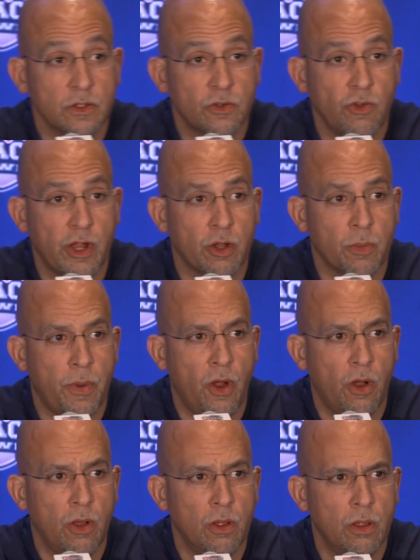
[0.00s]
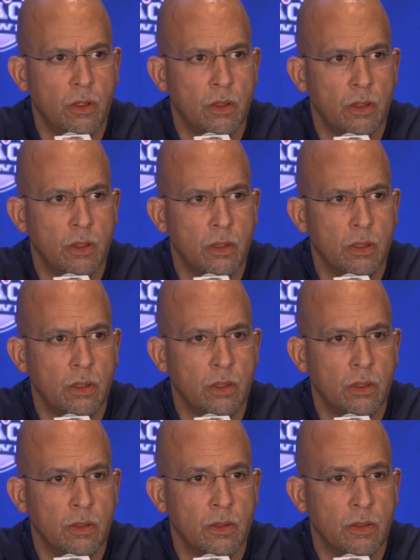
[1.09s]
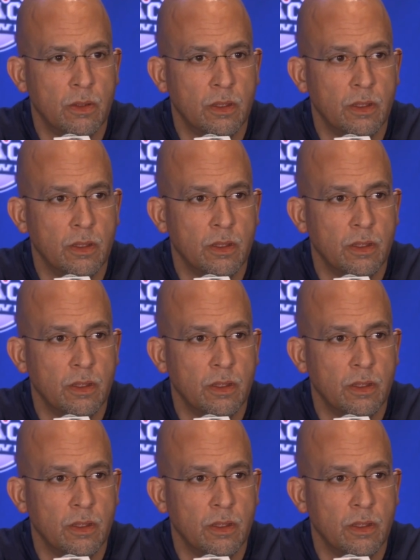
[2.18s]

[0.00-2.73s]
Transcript: Gregor Paul. Look at Chris.